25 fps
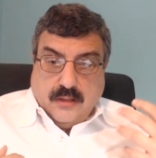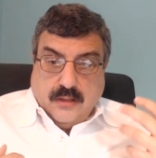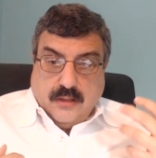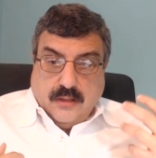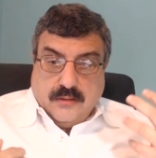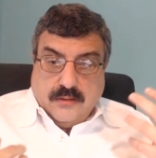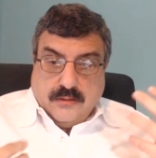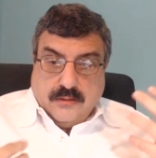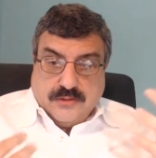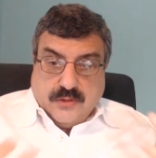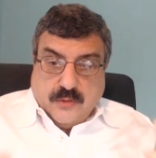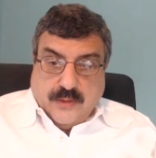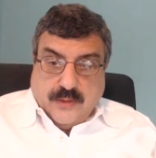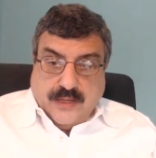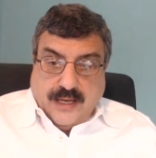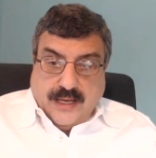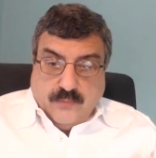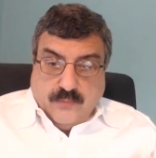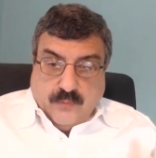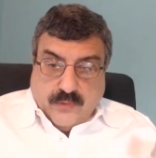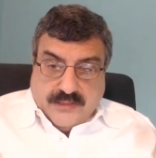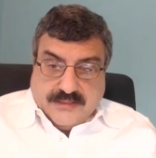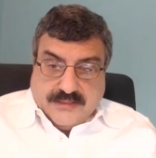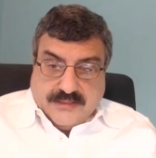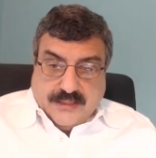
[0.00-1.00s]
so
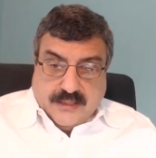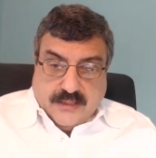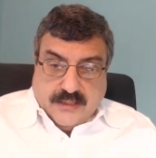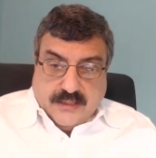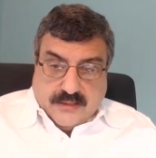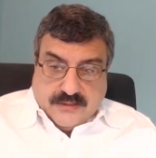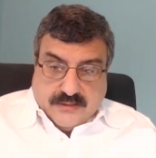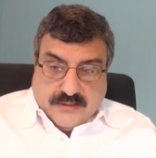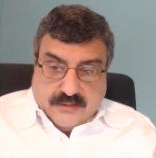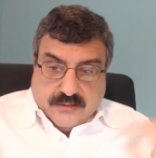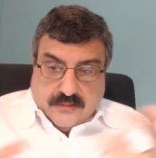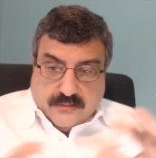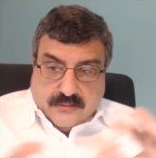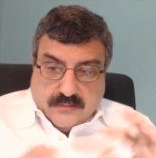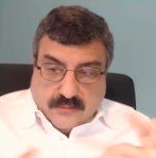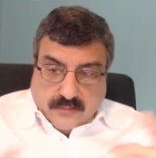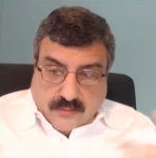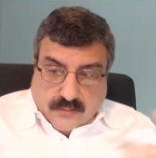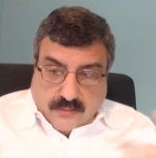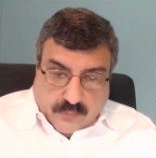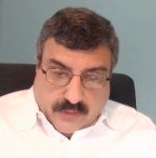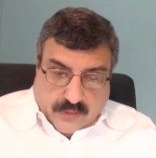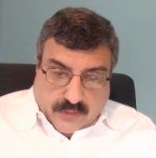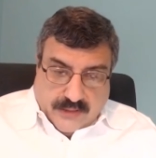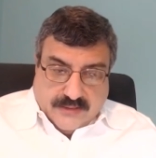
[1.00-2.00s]
again, we see this
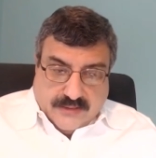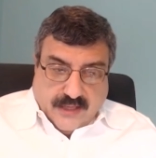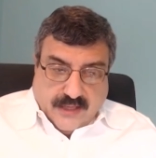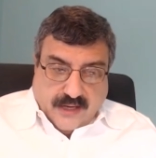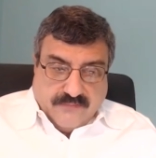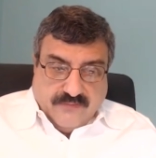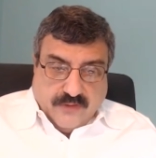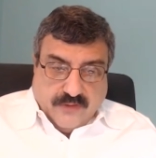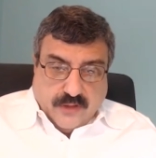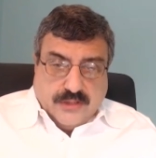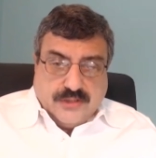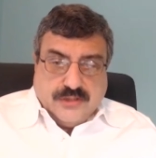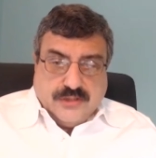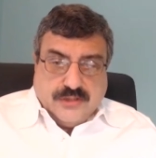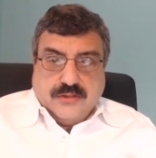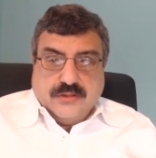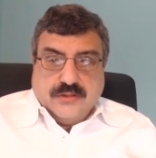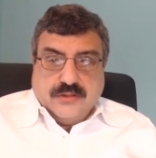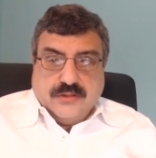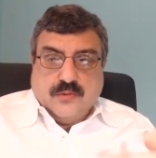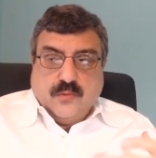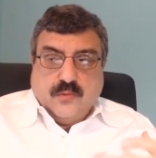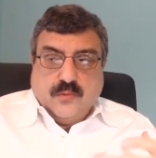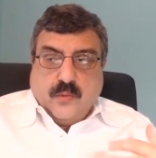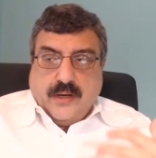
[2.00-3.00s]
complete
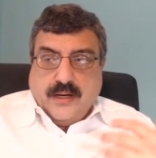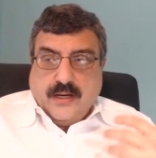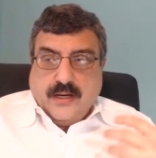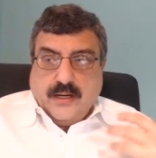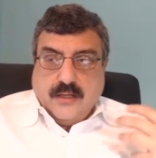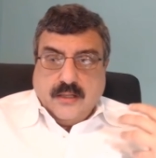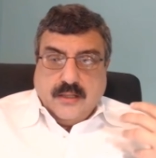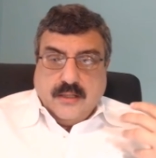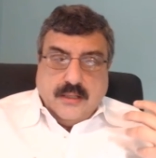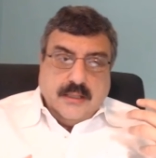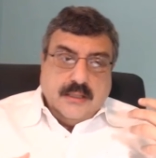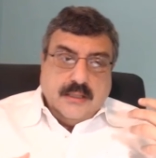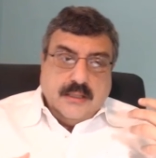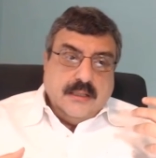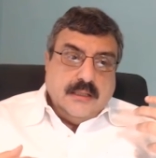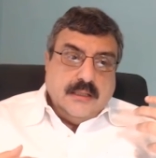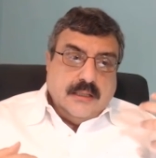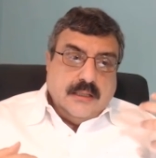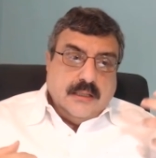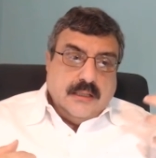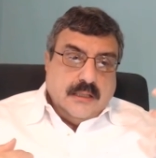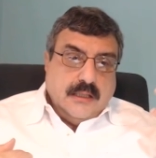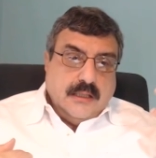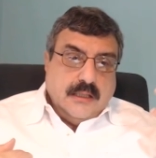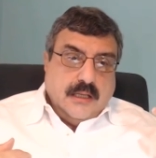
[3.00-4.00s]
divergence where,
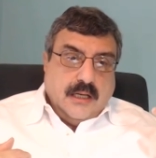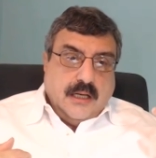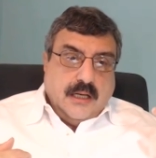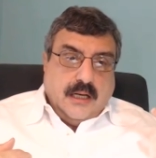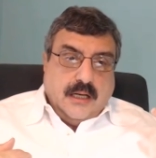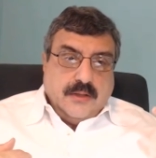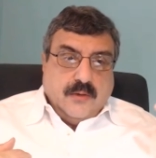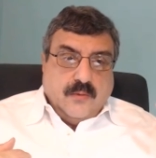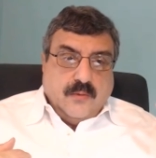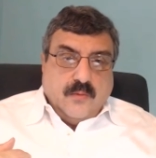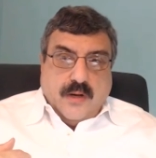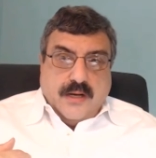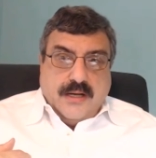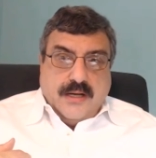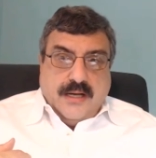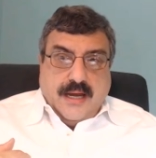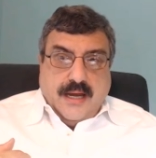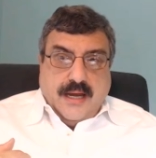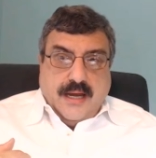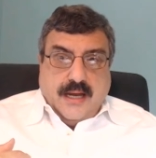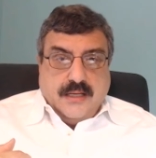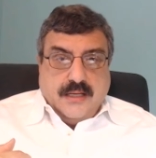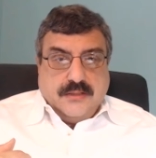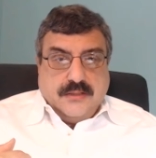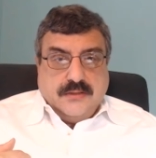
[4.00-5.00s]
on the one
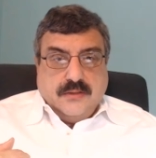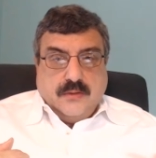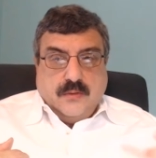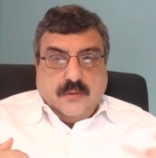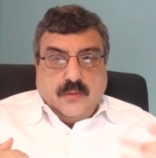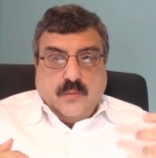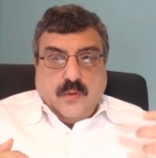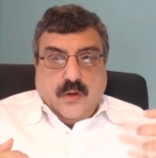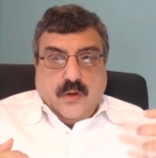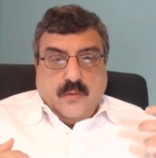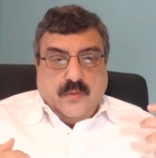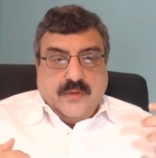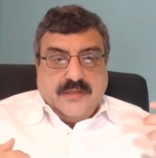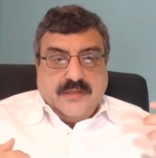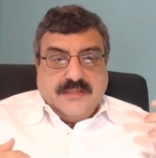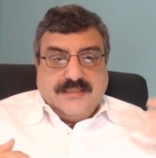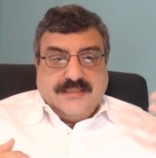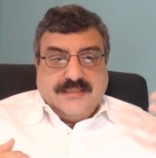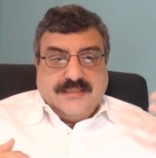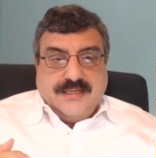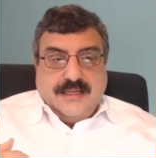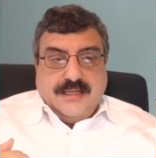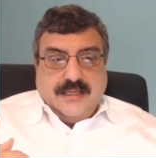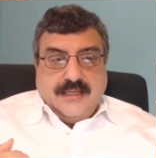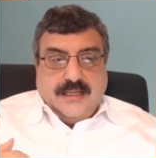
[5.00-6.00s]
hand, what we
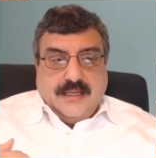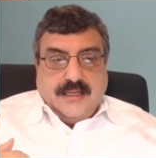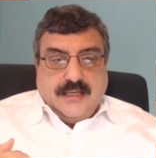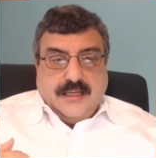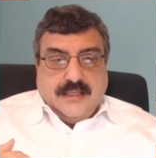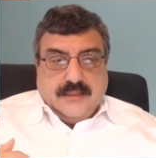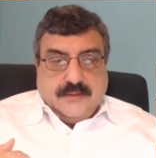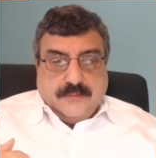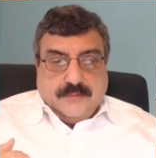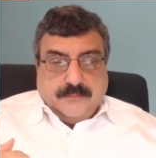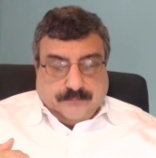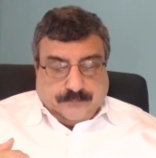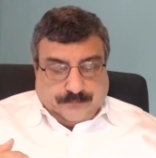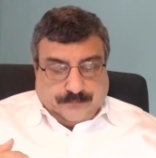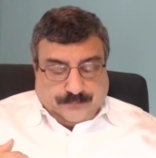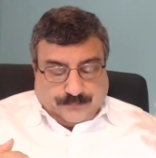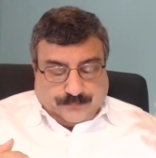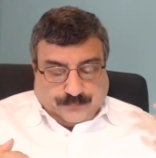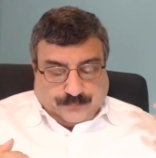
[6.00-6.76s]
see in